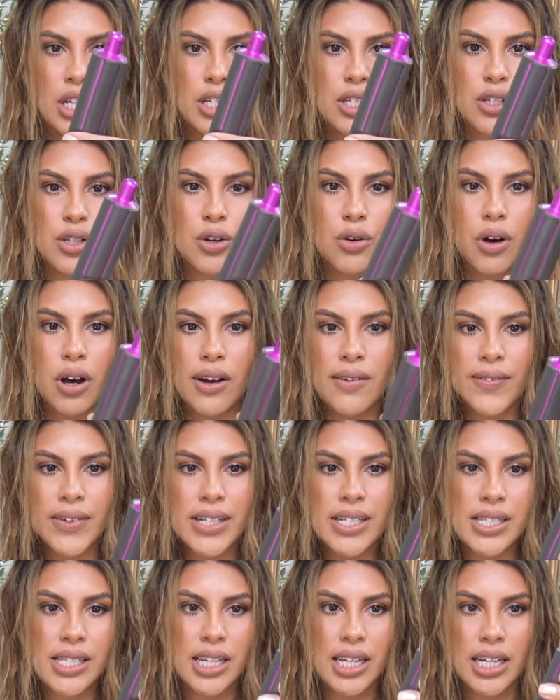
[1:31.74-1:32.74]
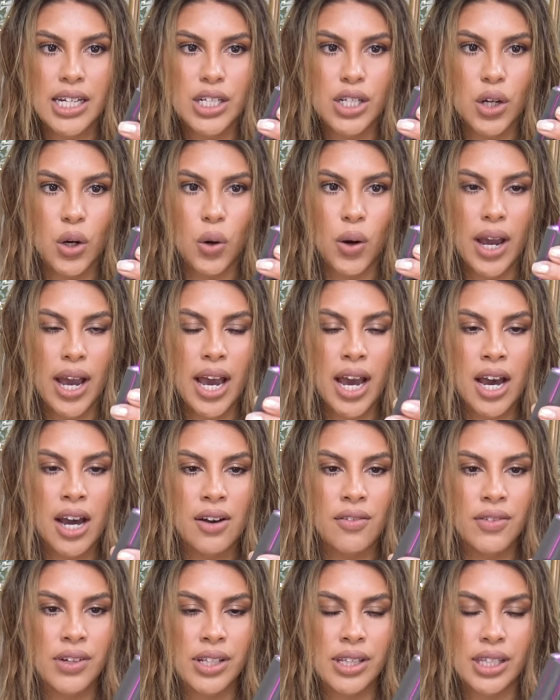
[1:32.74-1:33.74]
So obviously I don't
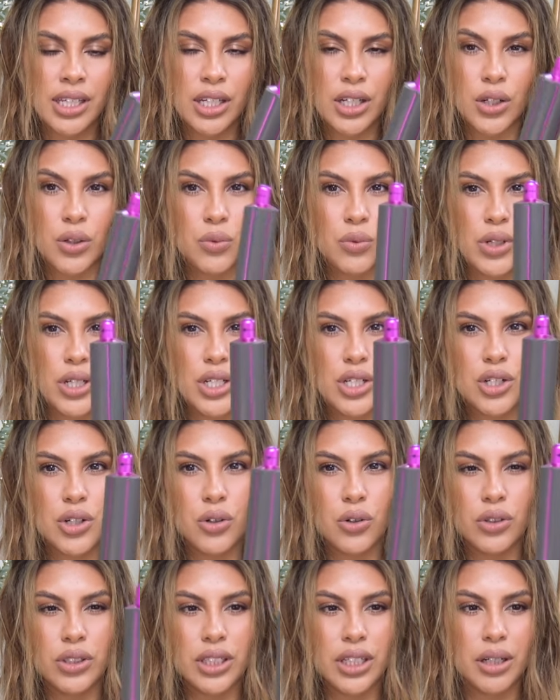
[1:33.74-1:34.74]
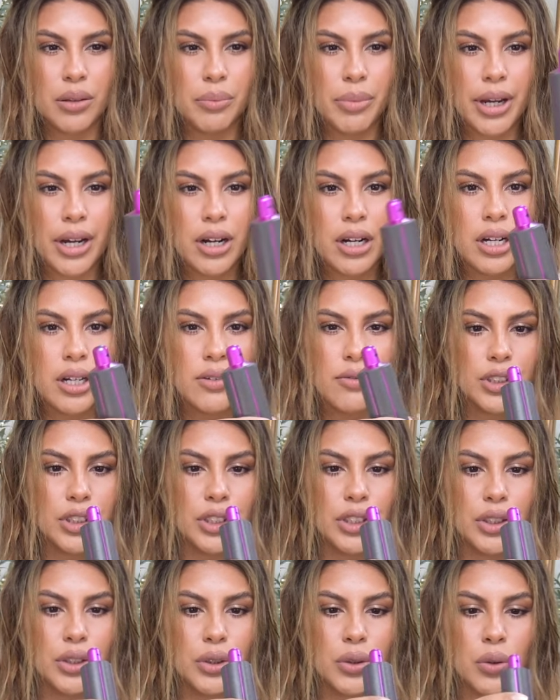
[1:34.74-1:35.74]
have the original to compare it
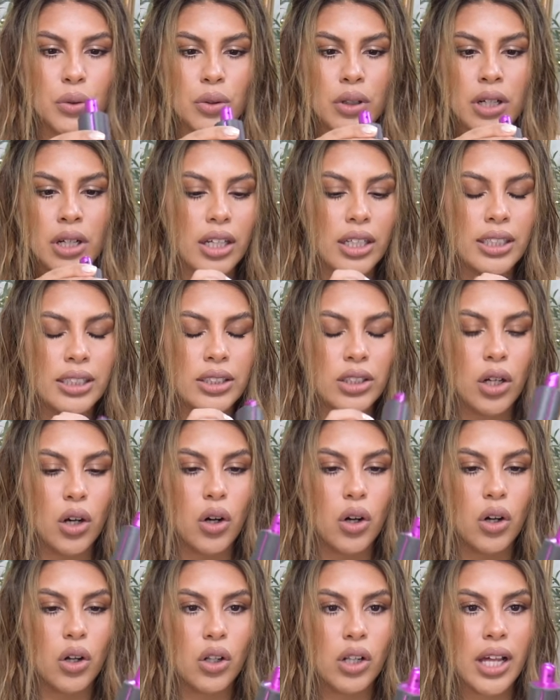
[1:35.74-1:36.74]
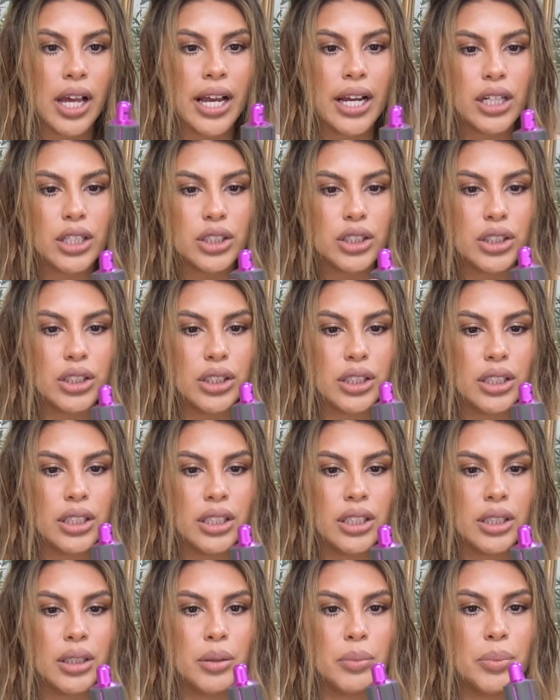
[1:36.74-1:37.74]
to. It's all
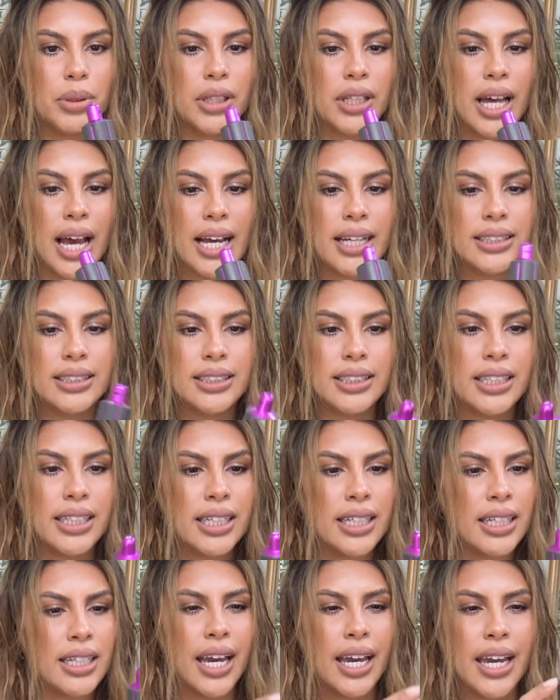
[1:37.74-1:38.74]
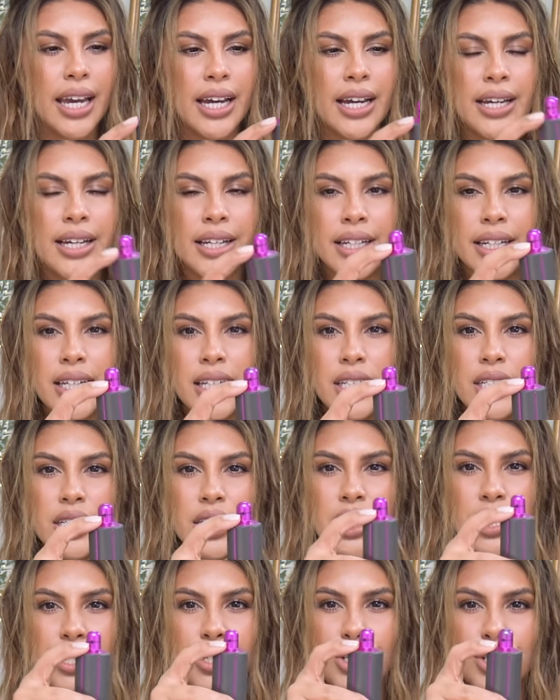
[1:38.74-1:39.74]
actually plastic and it
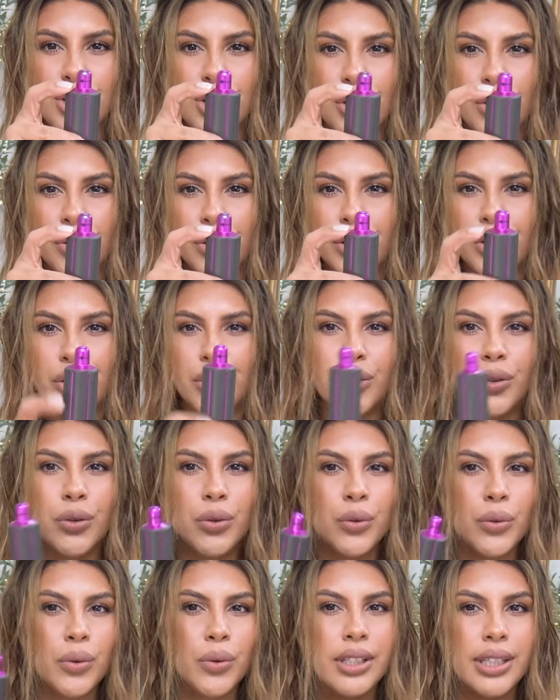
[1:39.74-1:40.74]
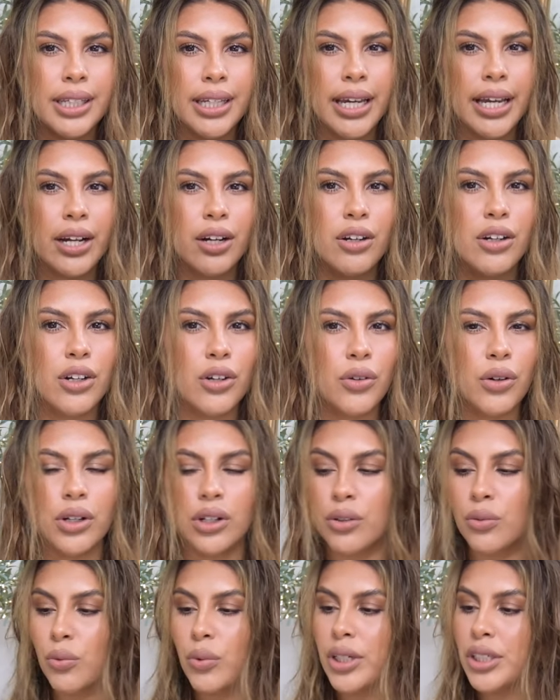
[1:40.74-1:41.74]
does show you the arrow
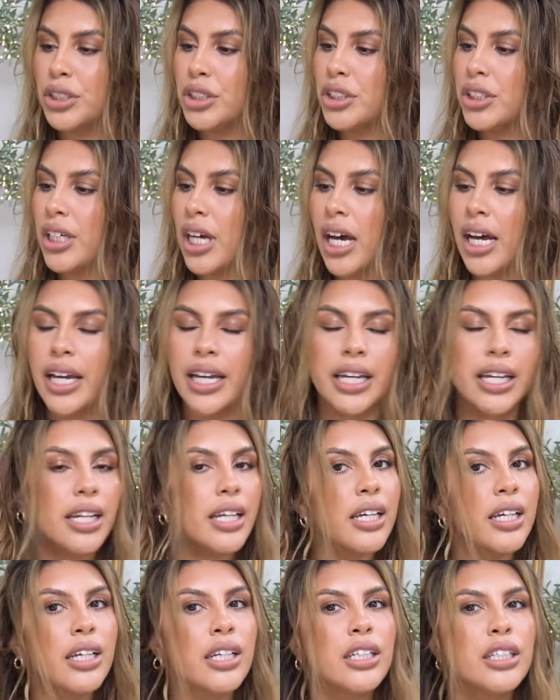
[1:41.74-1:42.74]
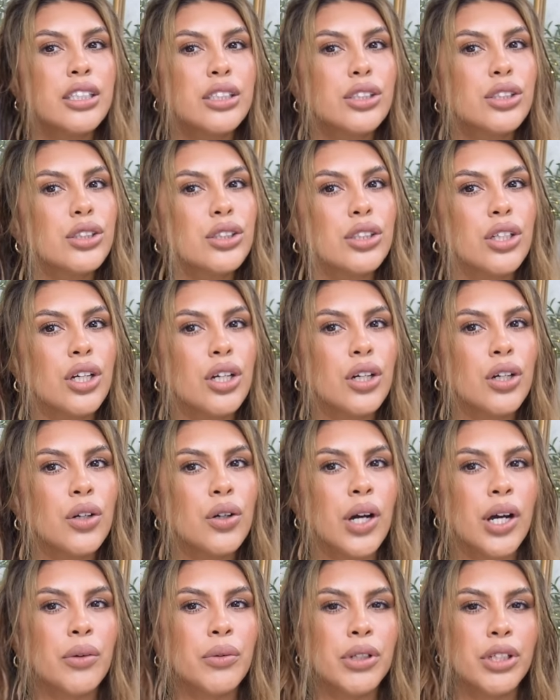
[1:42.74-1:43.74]
on which side. So
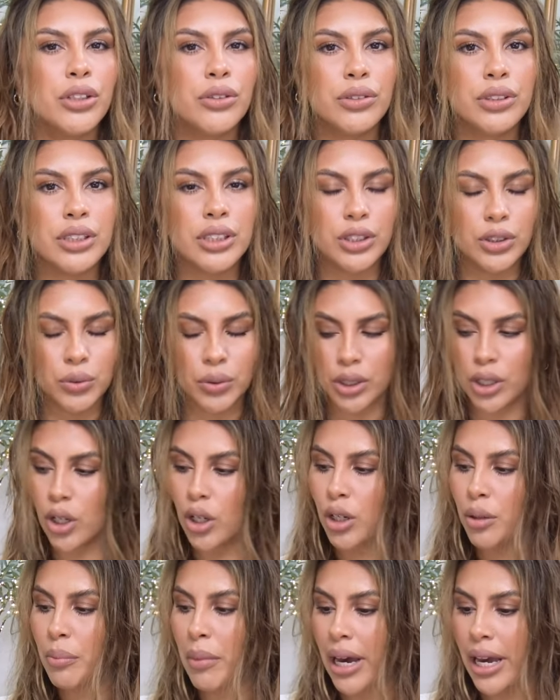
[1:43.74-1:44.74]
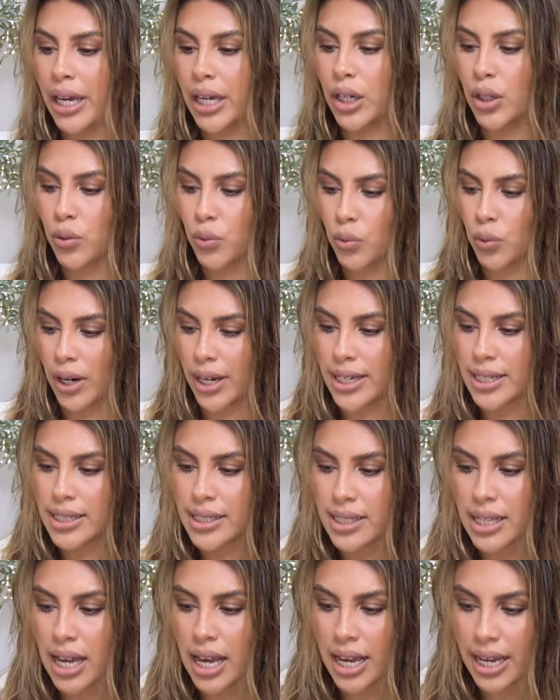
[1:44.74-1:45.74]
I would use this one on my right
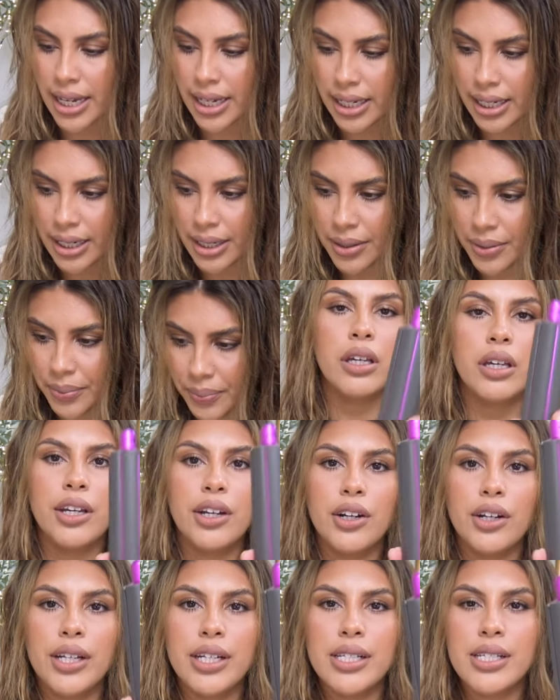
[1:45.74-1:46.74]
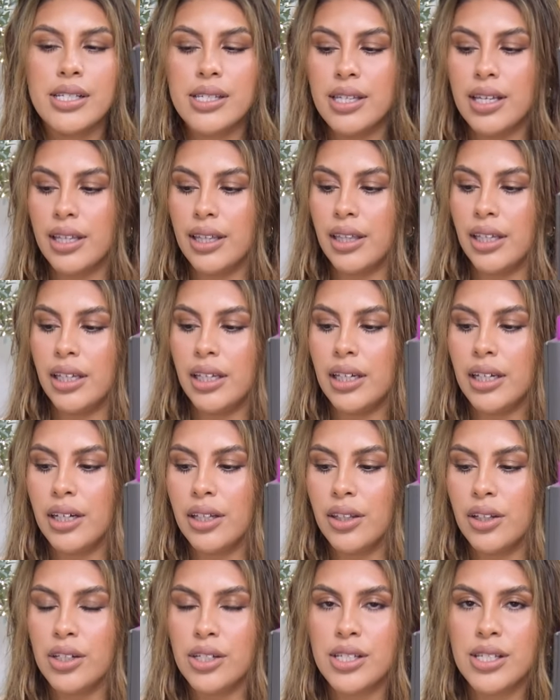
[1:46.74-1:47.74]
side. Here is the
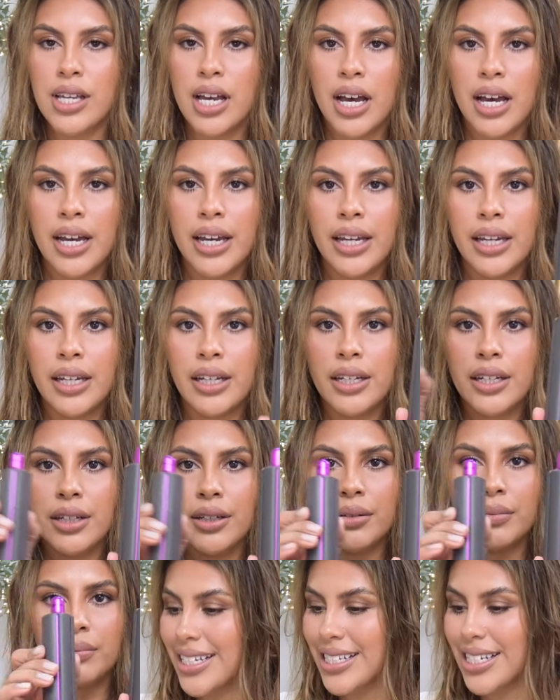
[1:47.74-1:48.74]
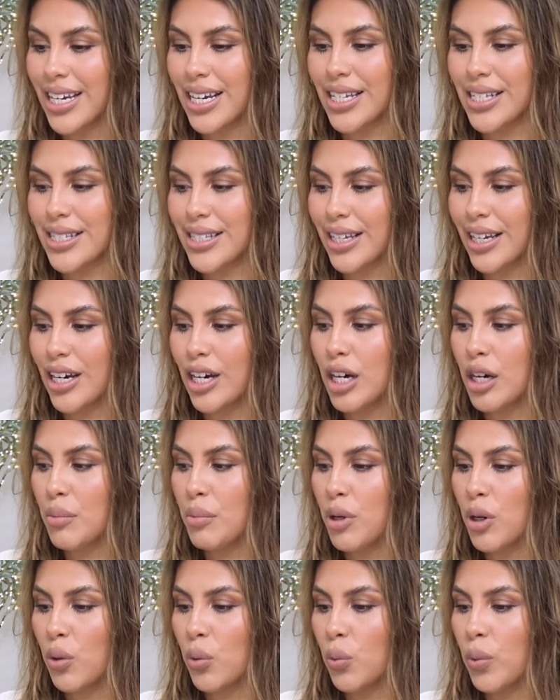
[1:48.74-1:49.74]
other side. It does
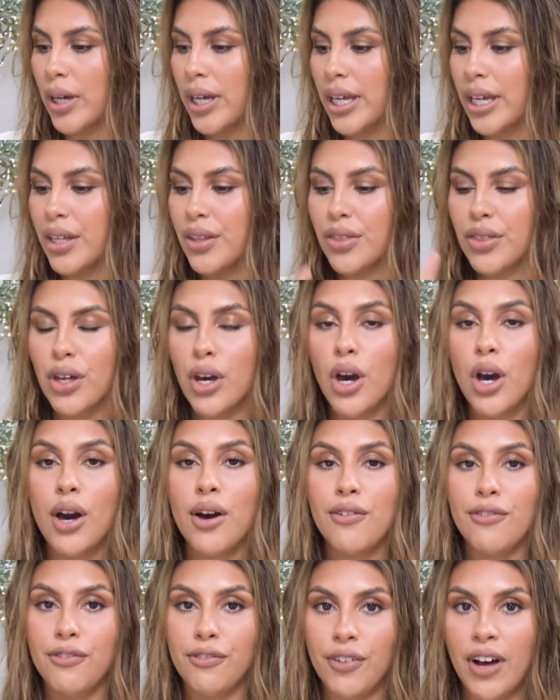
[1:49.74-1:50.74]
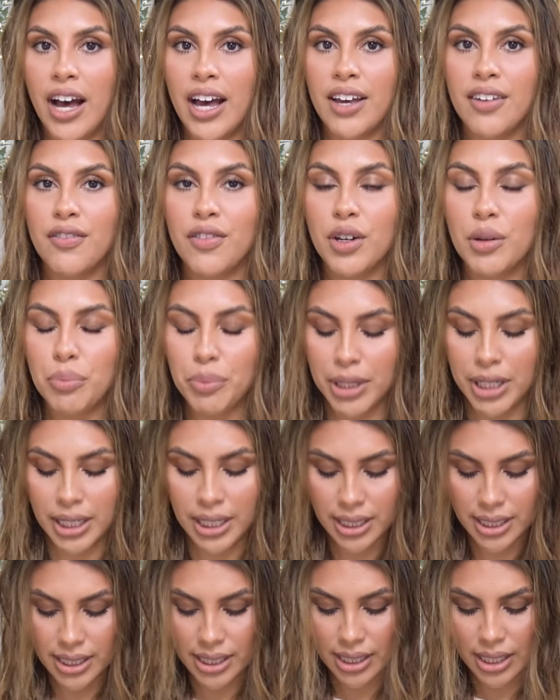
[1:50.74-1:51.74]
come with five
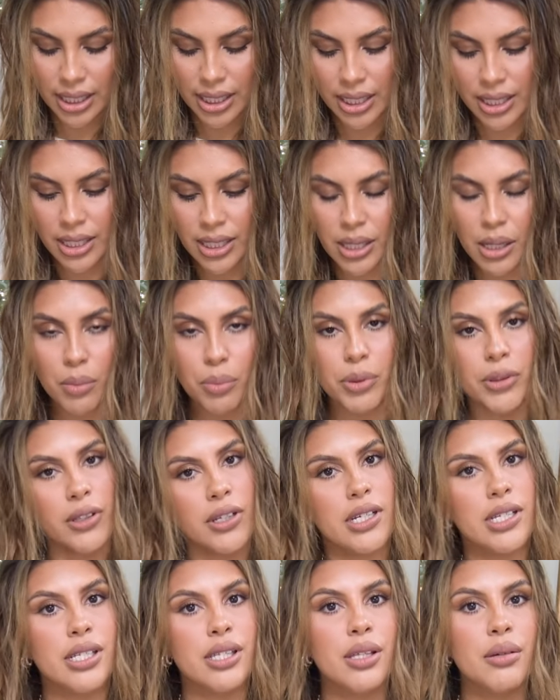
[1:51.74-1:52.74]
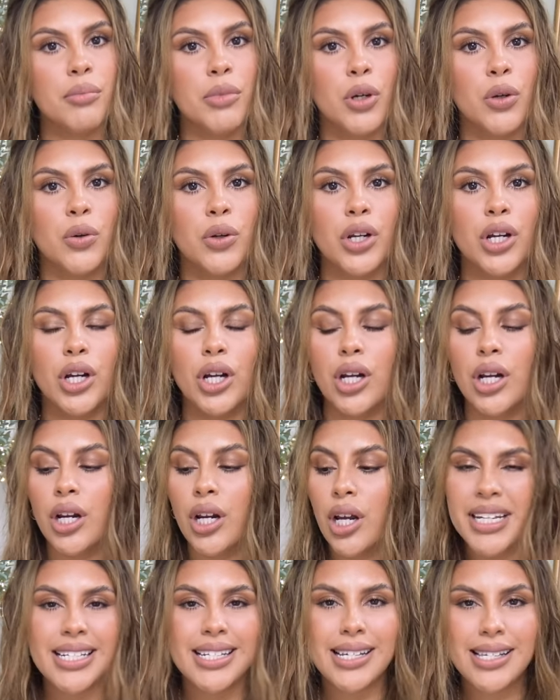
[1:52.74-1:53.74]
pieces plus the motor.
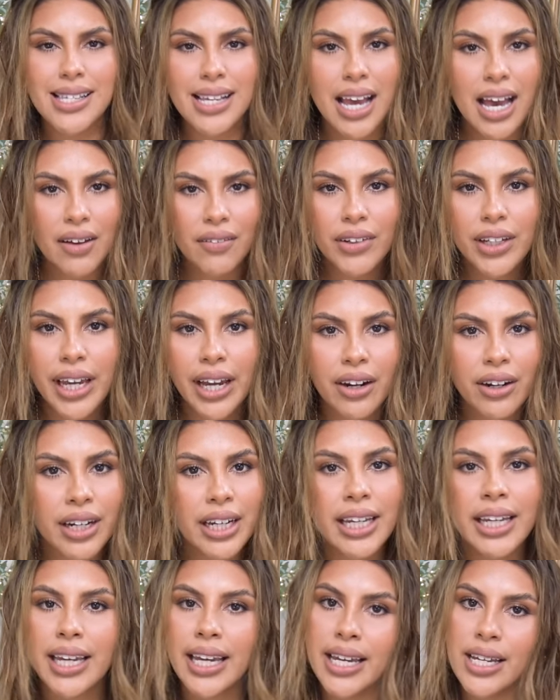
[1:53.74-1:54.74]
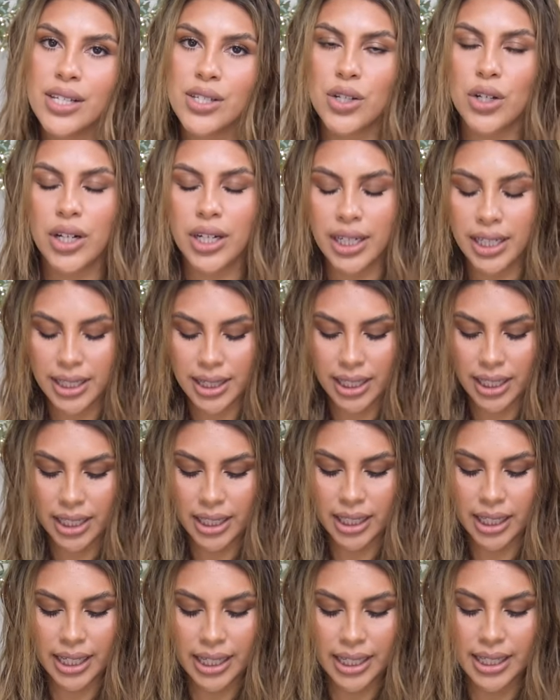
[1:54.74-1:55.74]
It doesn't have a carrying case or
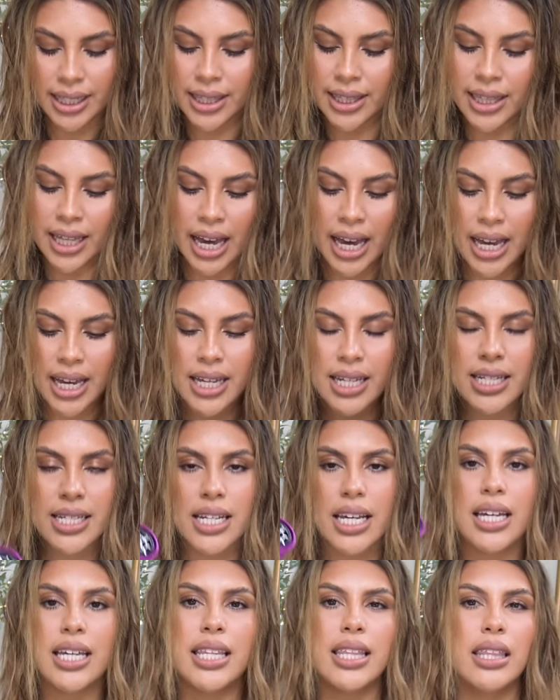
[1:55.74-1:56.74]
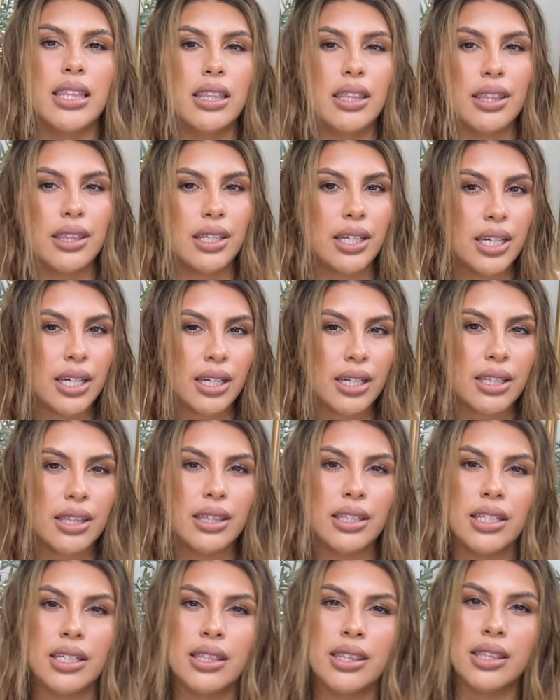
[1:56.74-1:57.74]
anything like that. I think
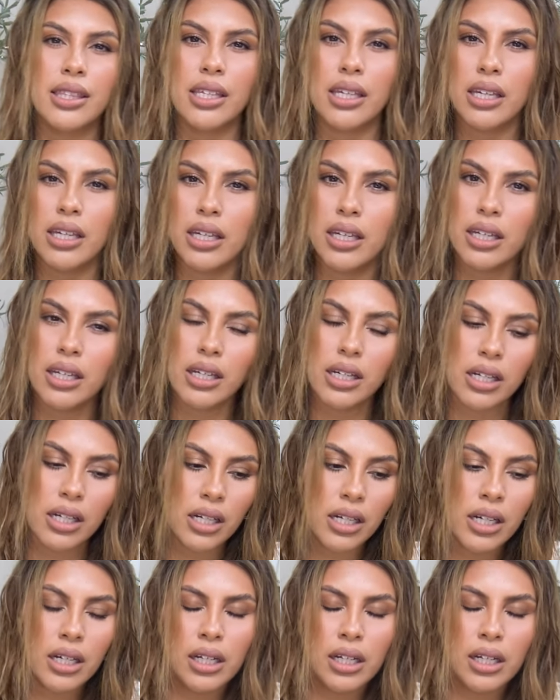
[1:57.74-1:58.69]
that the